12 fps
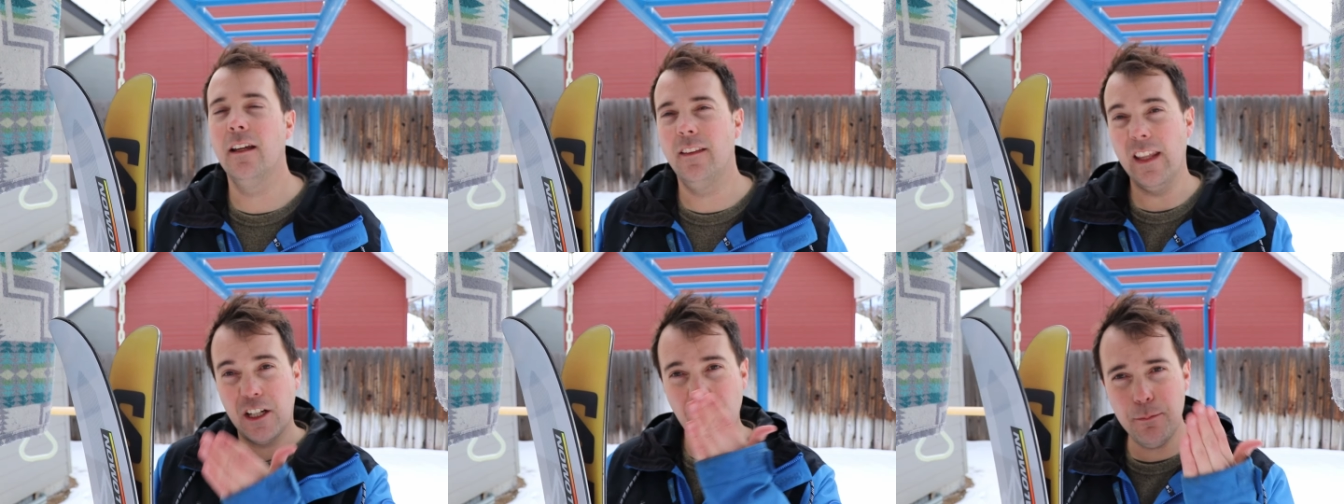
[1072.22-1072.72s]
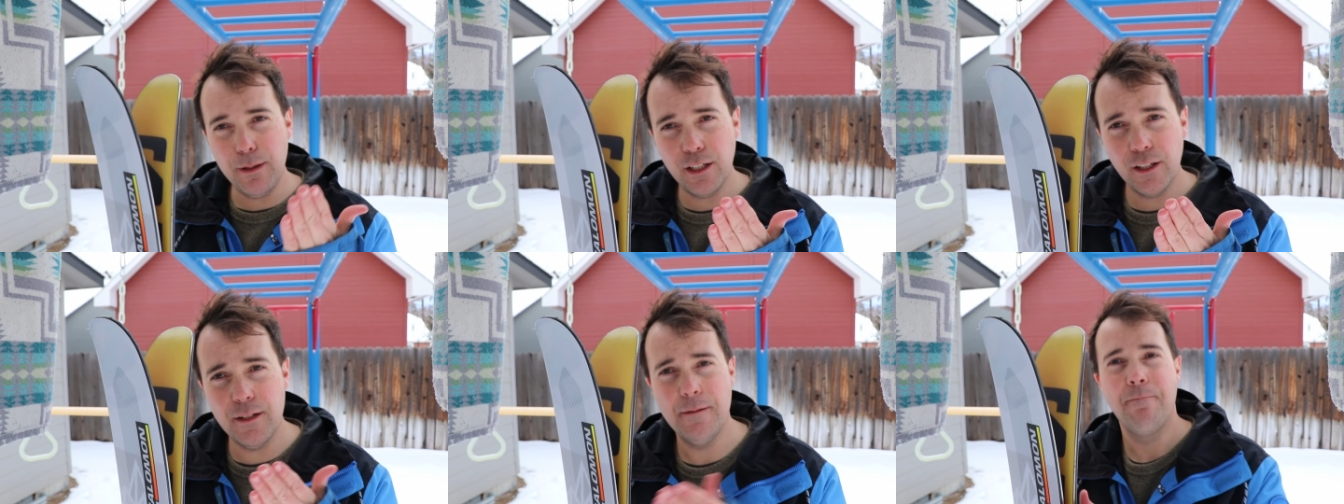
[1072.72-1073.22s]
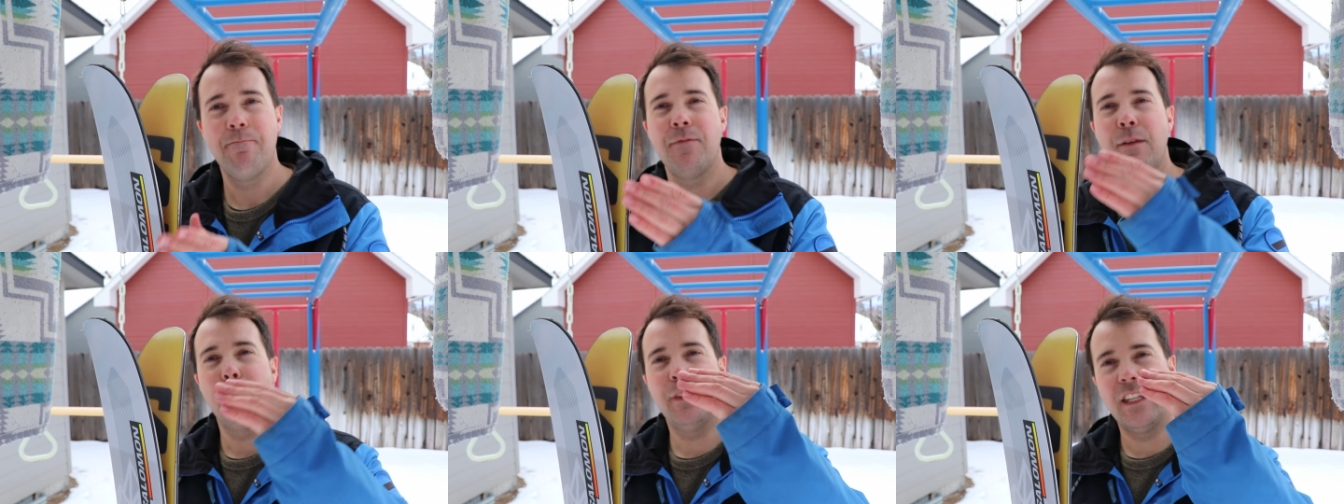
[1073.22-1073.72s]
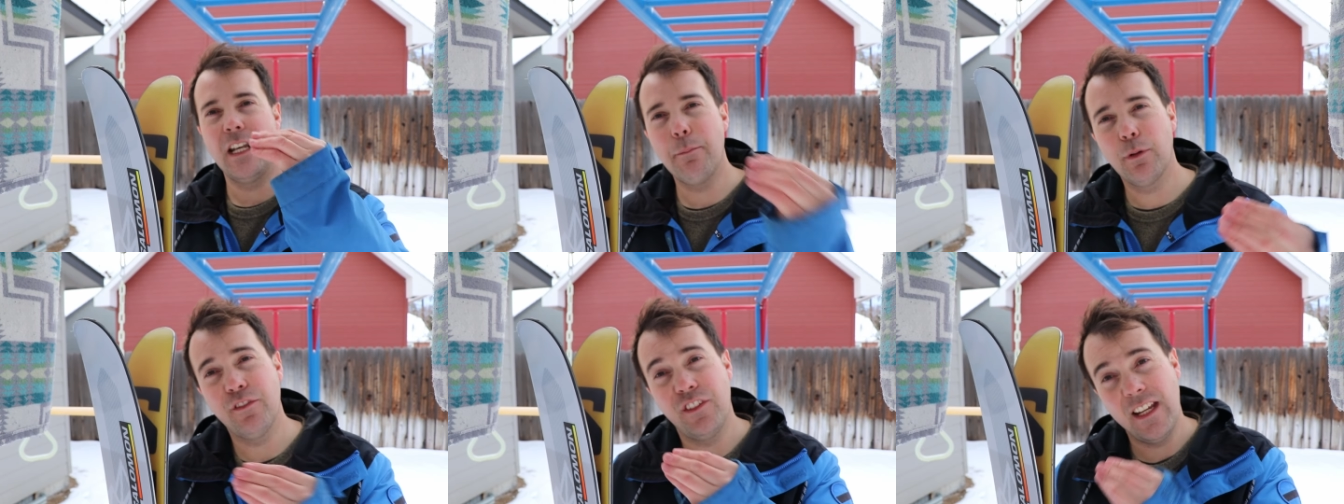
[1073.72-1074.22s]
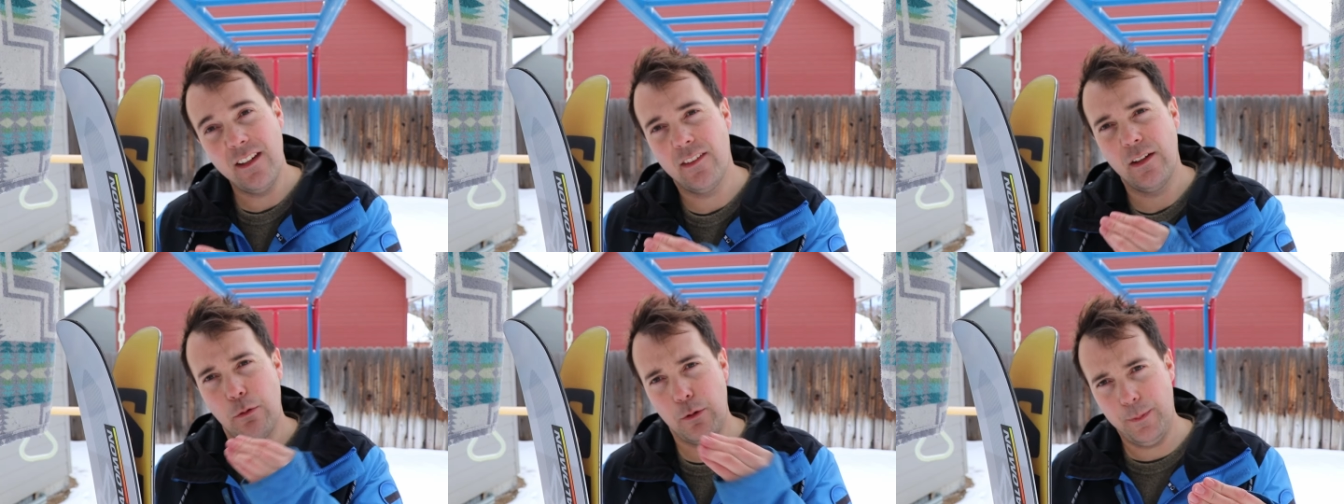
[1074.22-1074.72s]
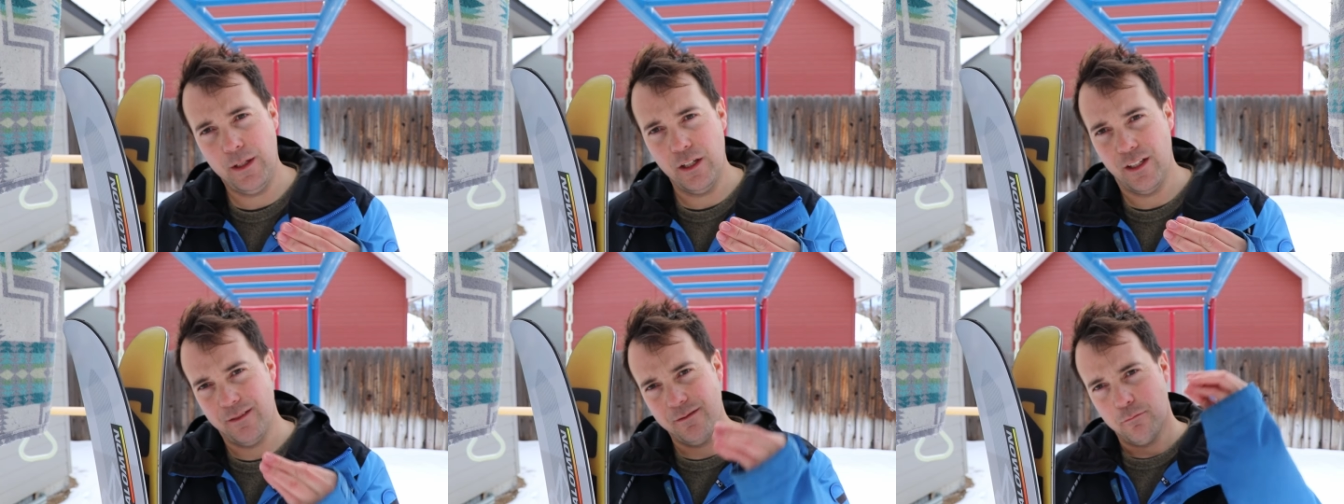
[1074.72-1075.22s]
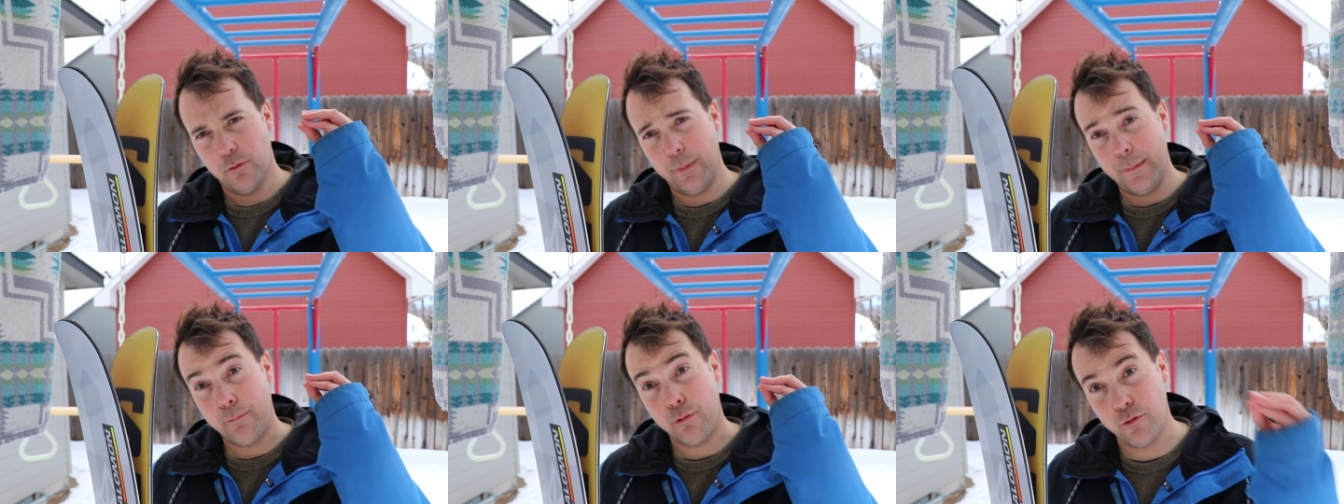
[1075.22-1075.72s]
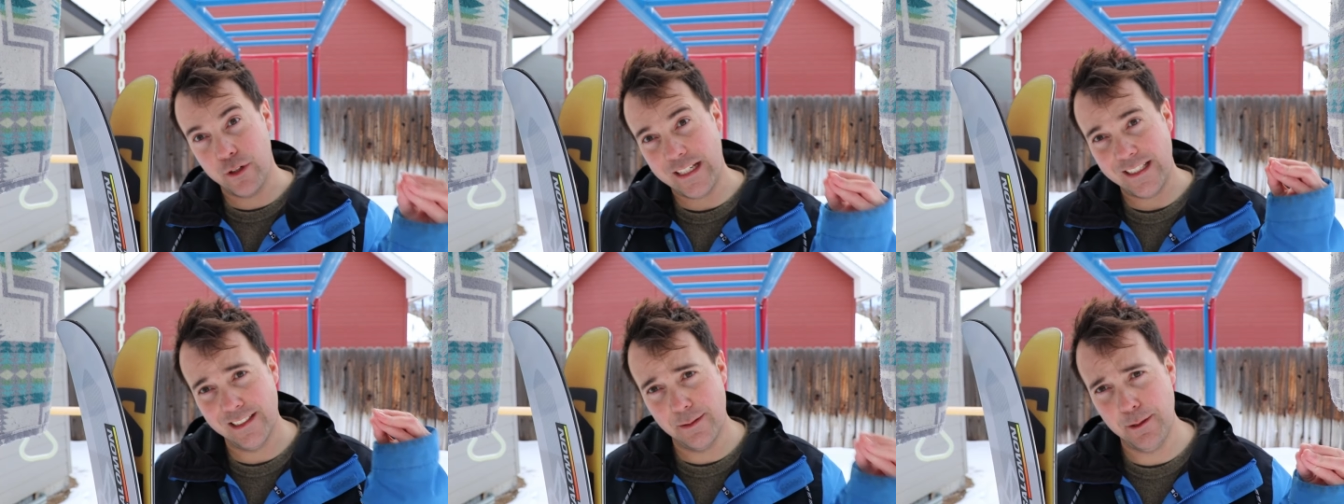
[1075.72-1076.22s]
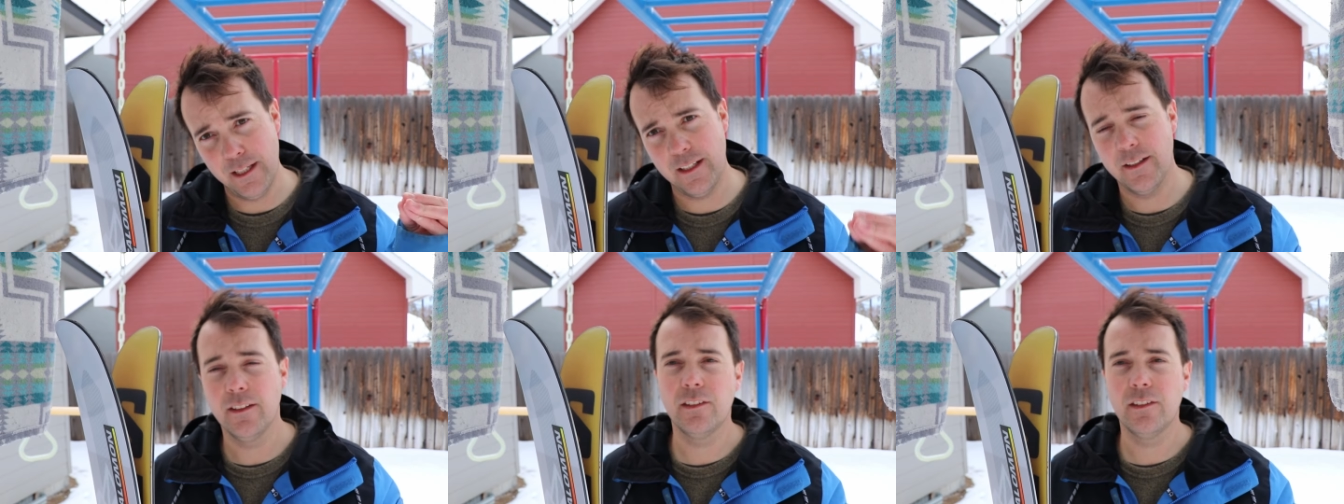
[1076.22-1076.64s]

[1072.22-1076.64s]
They could be good, but the number of days they would be good would be pretty limited.